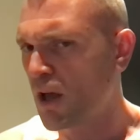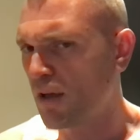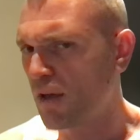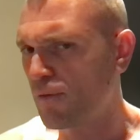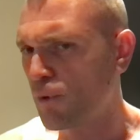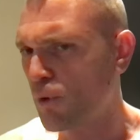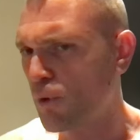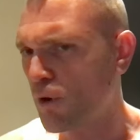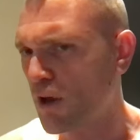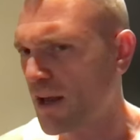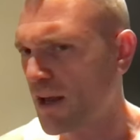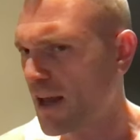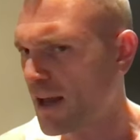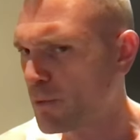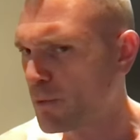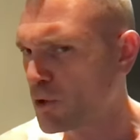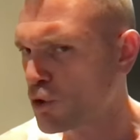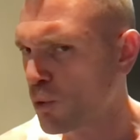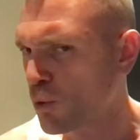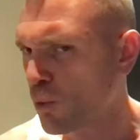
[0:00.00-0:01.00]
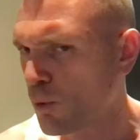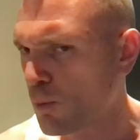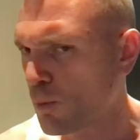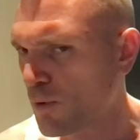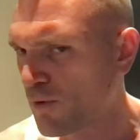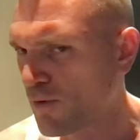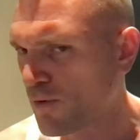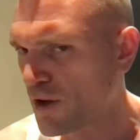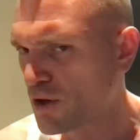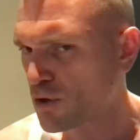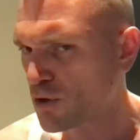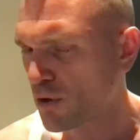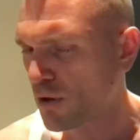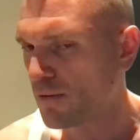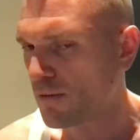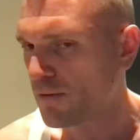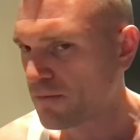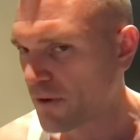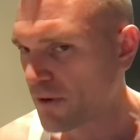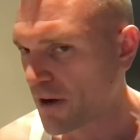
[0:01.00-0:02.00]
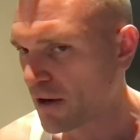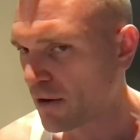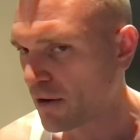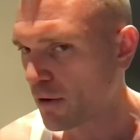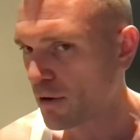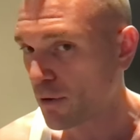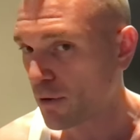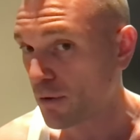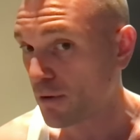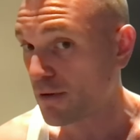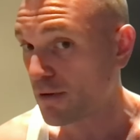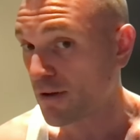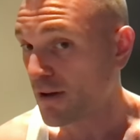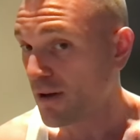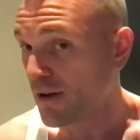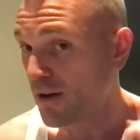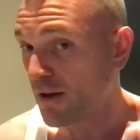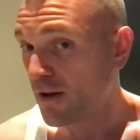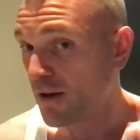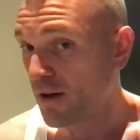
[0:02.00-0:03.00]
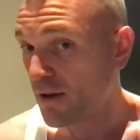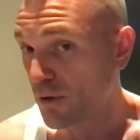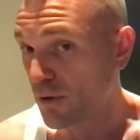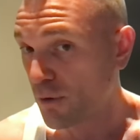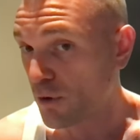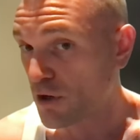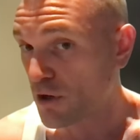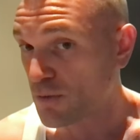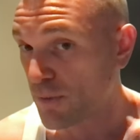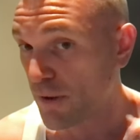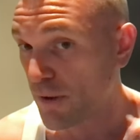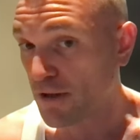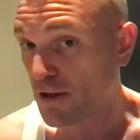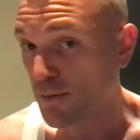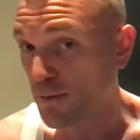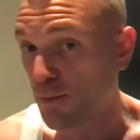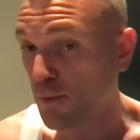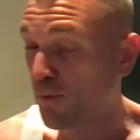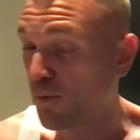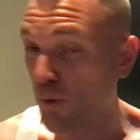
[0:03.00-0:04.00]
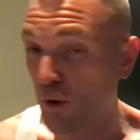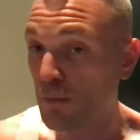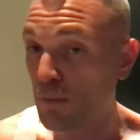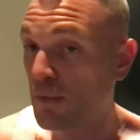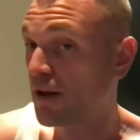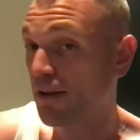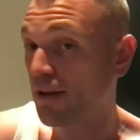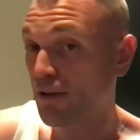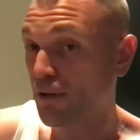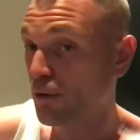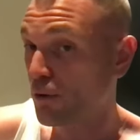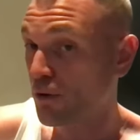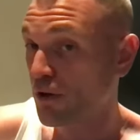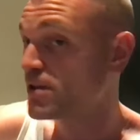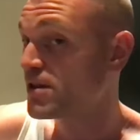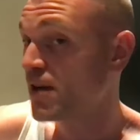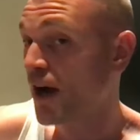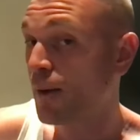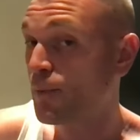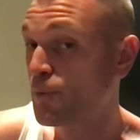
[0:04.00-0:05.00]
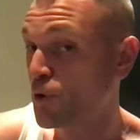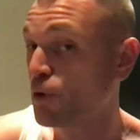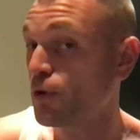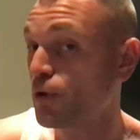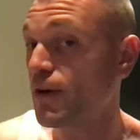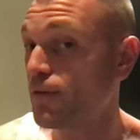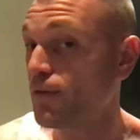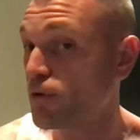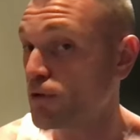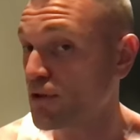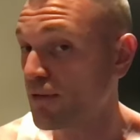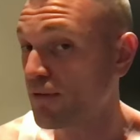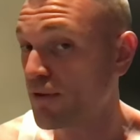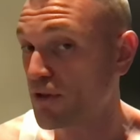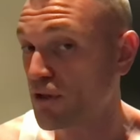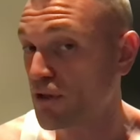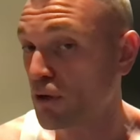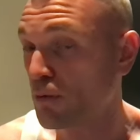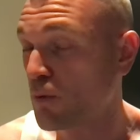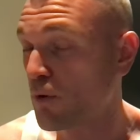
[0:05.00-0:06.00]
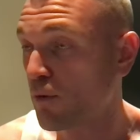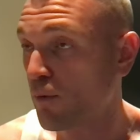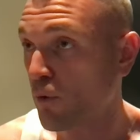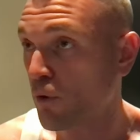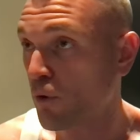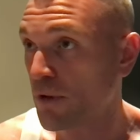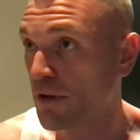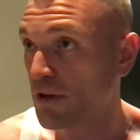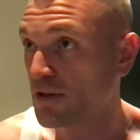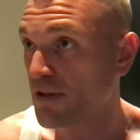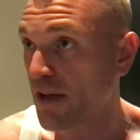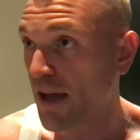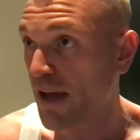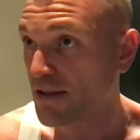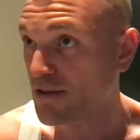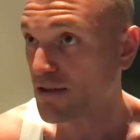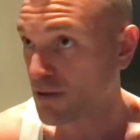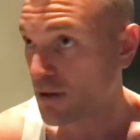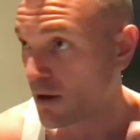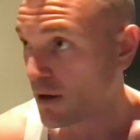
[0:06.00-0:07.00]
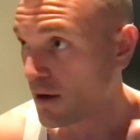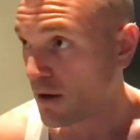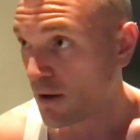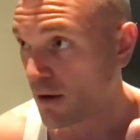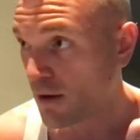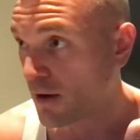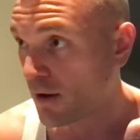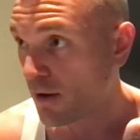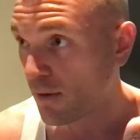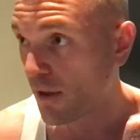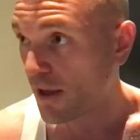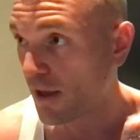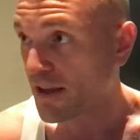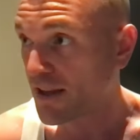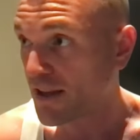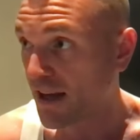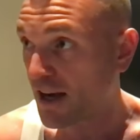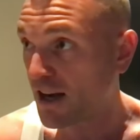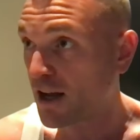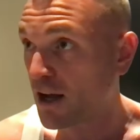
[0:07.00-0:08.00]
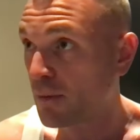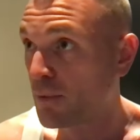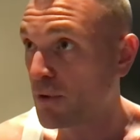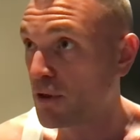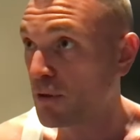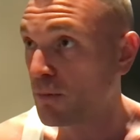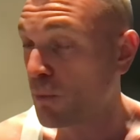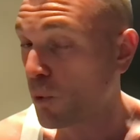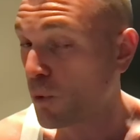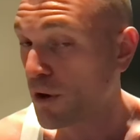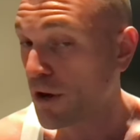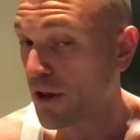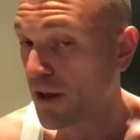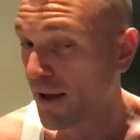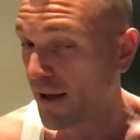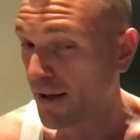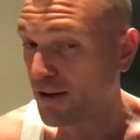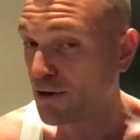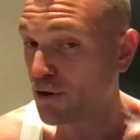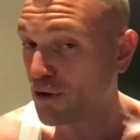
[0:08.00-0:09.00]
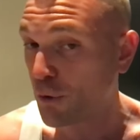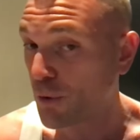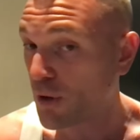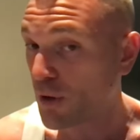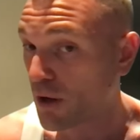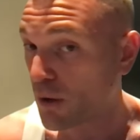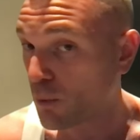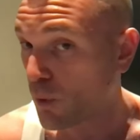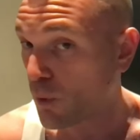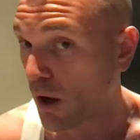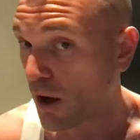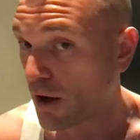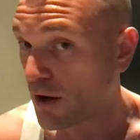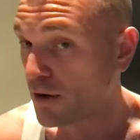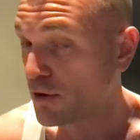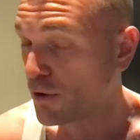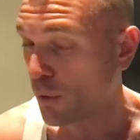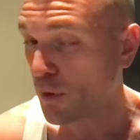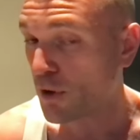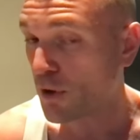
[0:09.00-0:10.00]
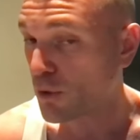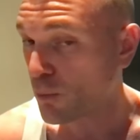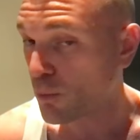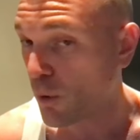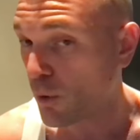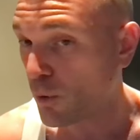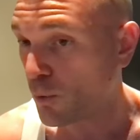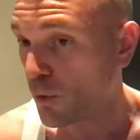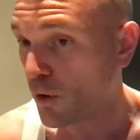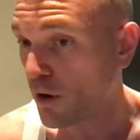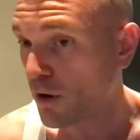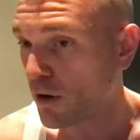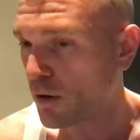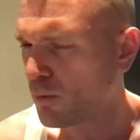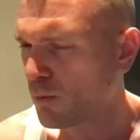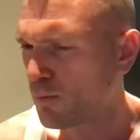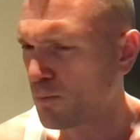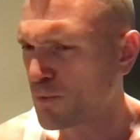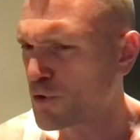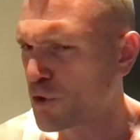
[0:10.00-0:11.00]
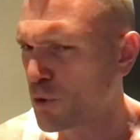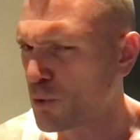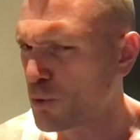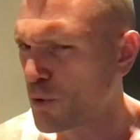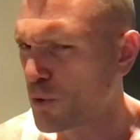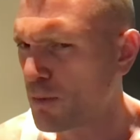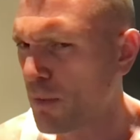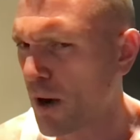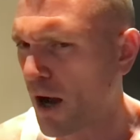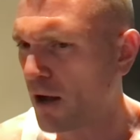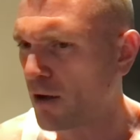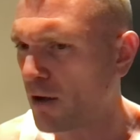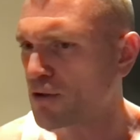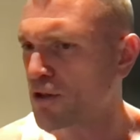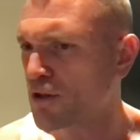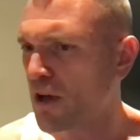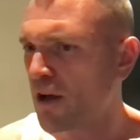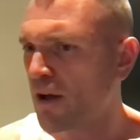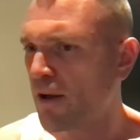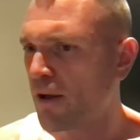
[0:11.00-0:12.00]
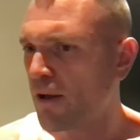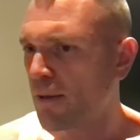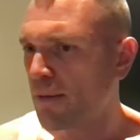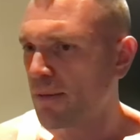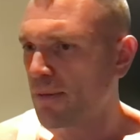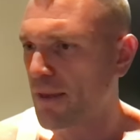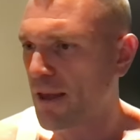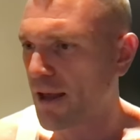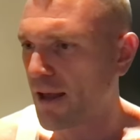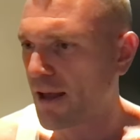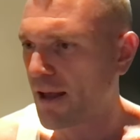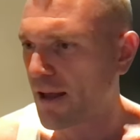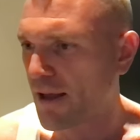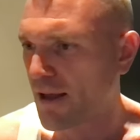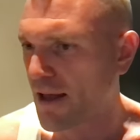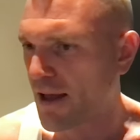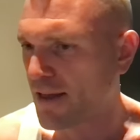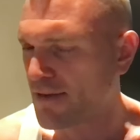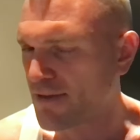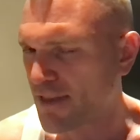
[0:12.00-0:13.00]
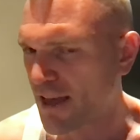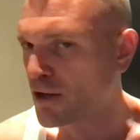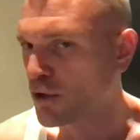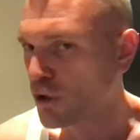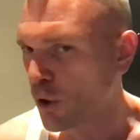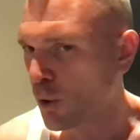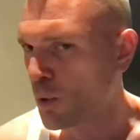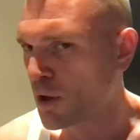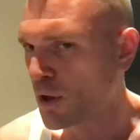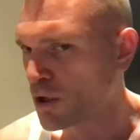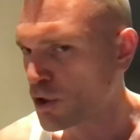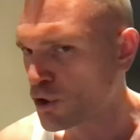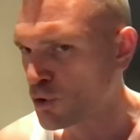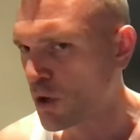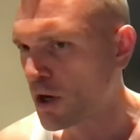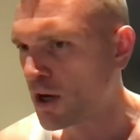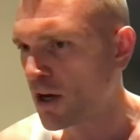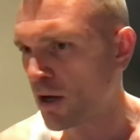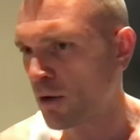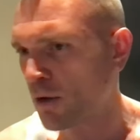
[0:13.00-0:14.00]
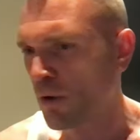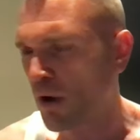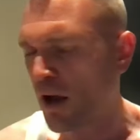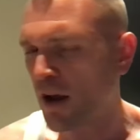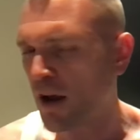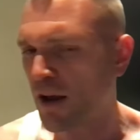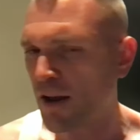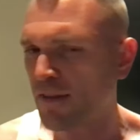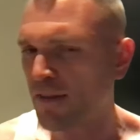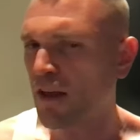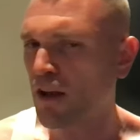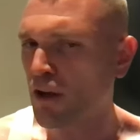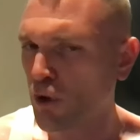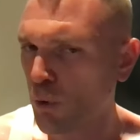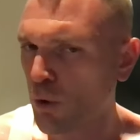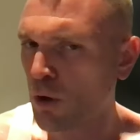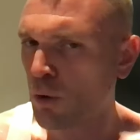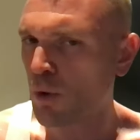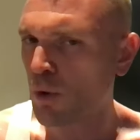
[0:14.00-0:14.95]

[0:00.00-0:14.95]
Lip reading: if you're an amateur or professional fighter, you're expected to perform at literally top tier levels of physical performance. That's like getting up in the morning and doing a run, doing your road work, 2-3 miles, and then going and training, right? And then doing